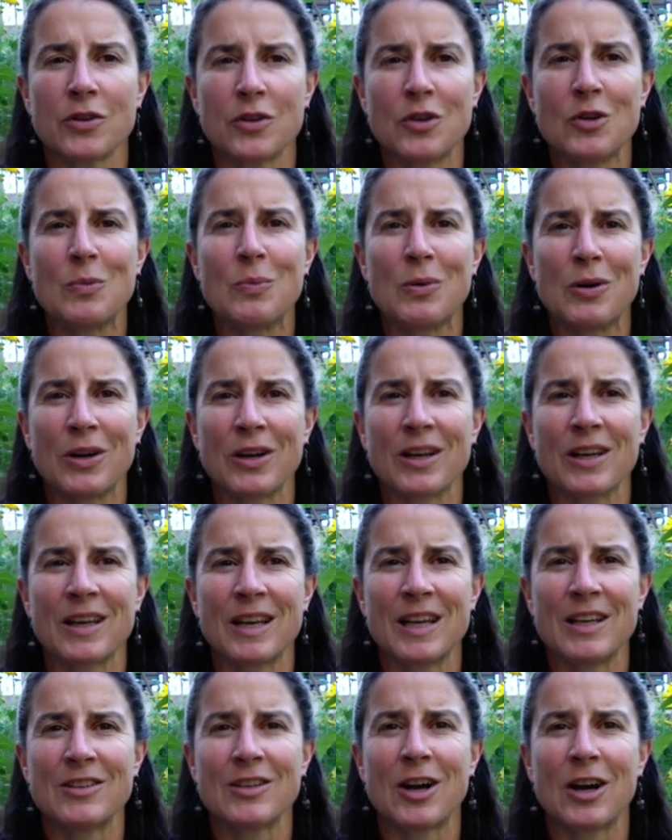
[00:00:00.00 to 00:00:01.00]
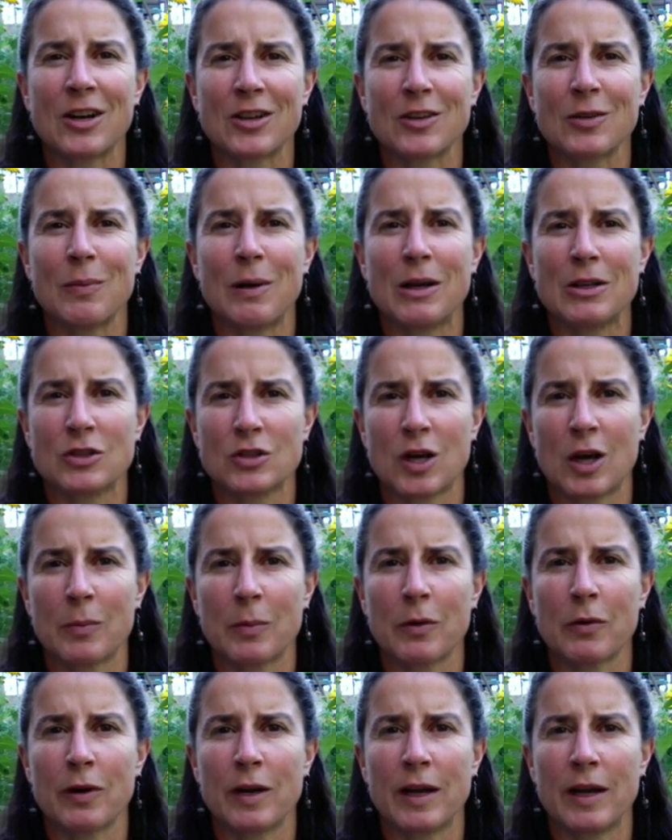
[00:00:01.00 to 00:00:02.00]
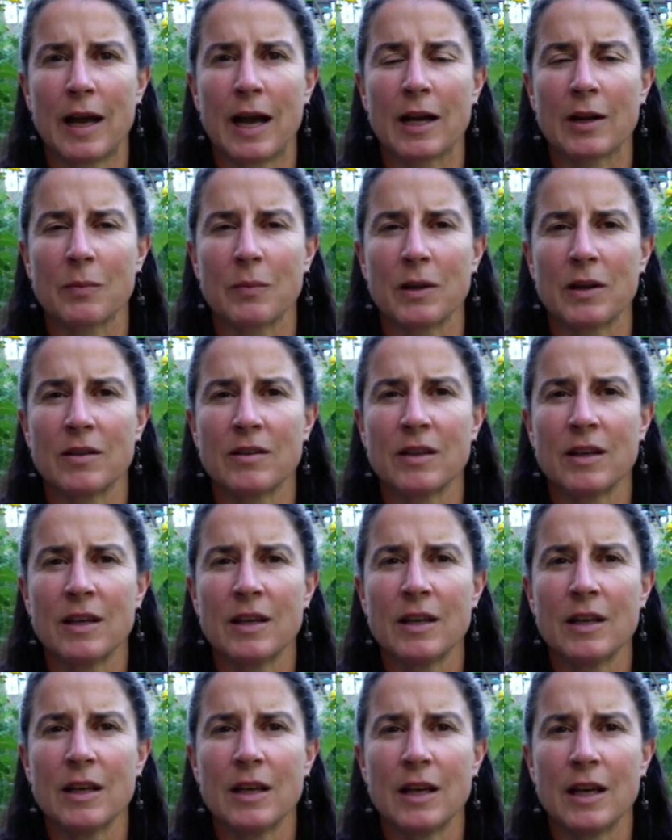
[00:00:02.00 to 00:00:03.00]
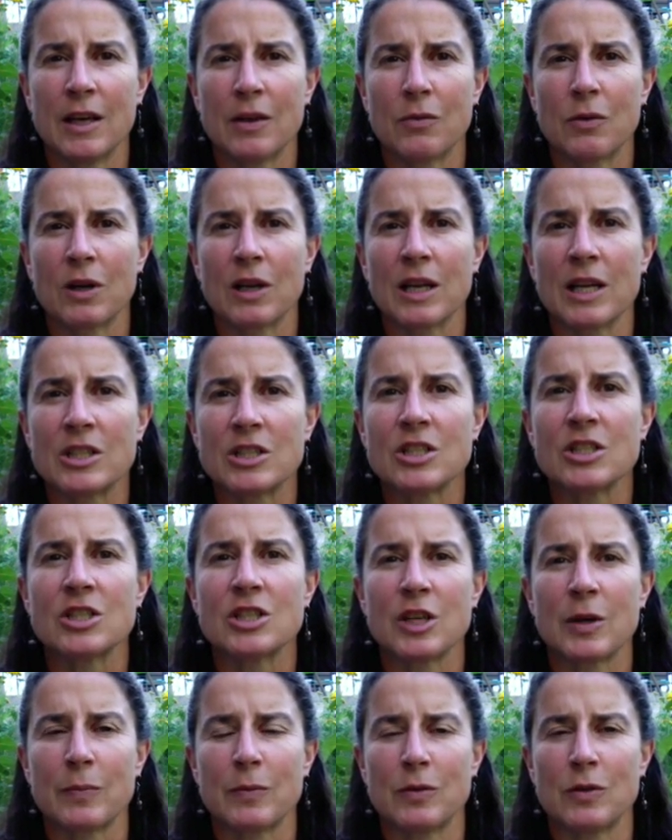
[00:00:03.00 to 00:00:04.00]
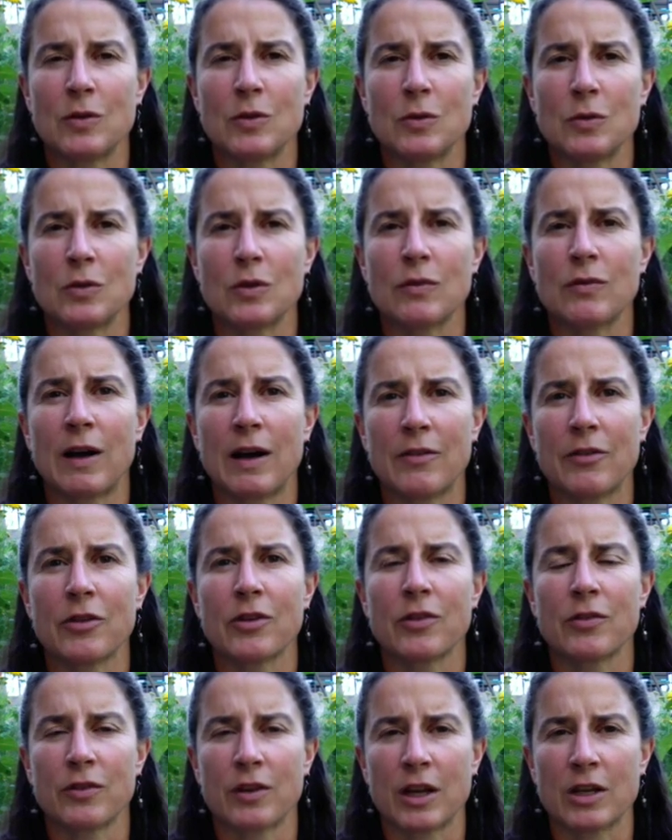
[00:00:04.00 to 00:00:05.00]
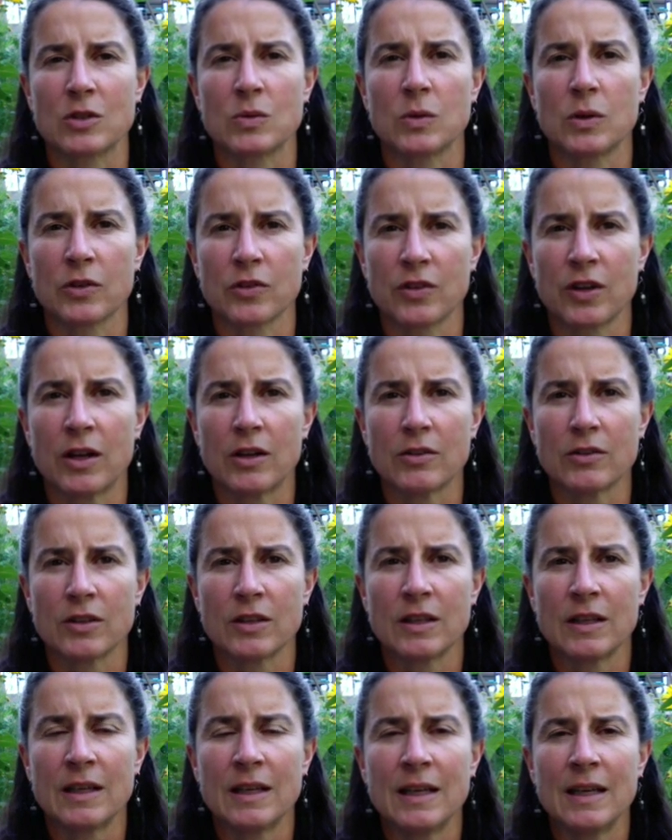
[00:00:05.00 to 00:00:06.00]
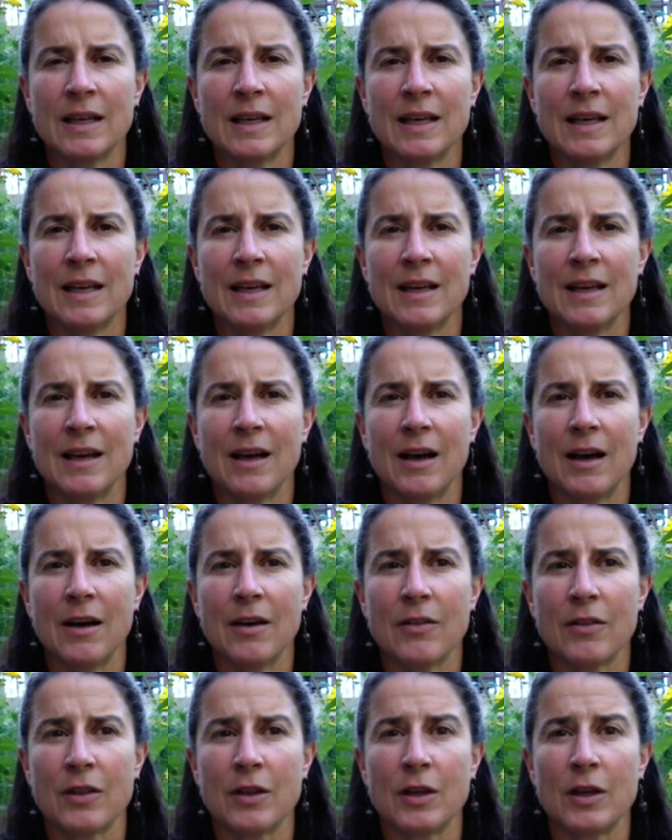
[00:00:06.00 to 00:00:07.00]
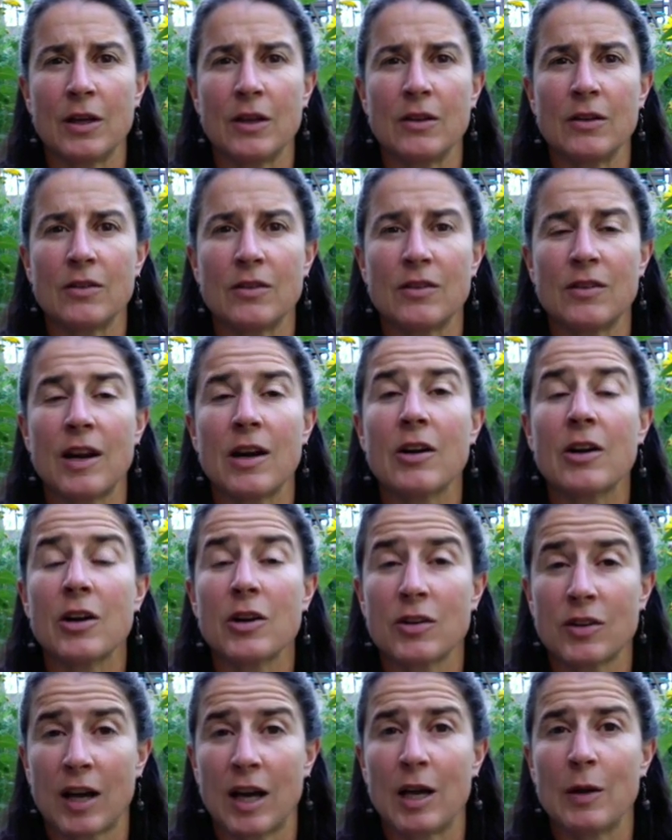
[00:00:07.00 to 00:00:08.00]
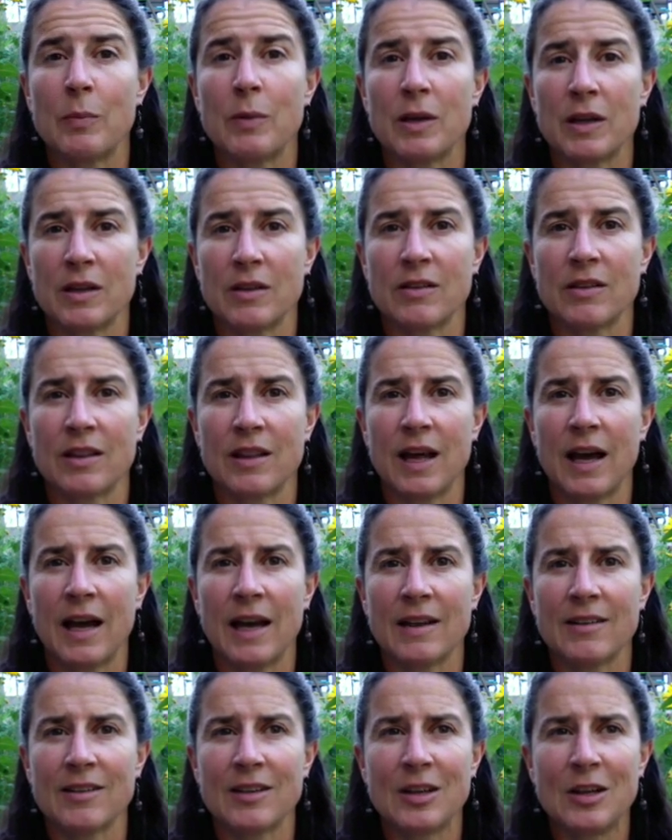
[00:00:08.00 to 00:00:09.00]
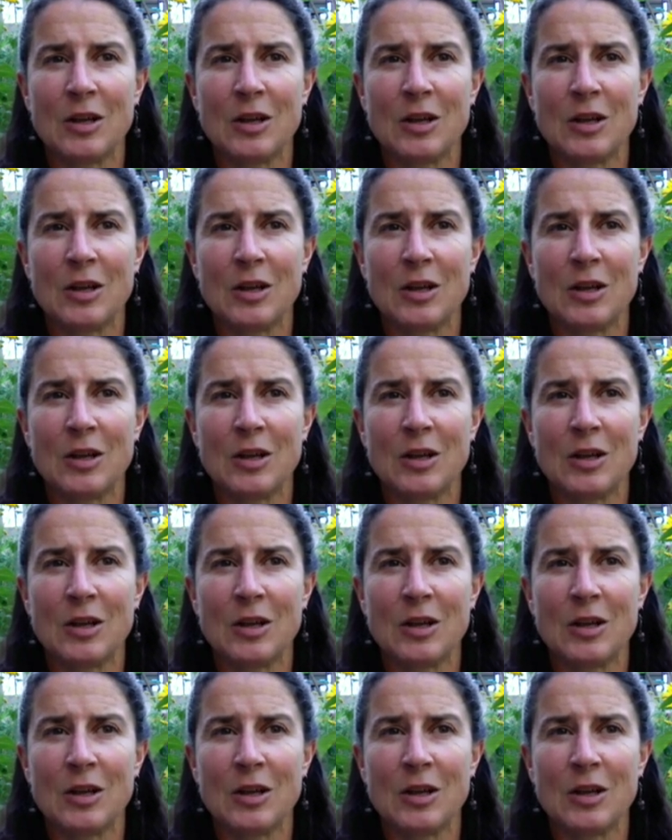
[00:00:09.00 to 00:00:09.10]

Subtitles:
new book, he talks about trauma reenactment in relationship to survivors of sexual assault. The stereotype is that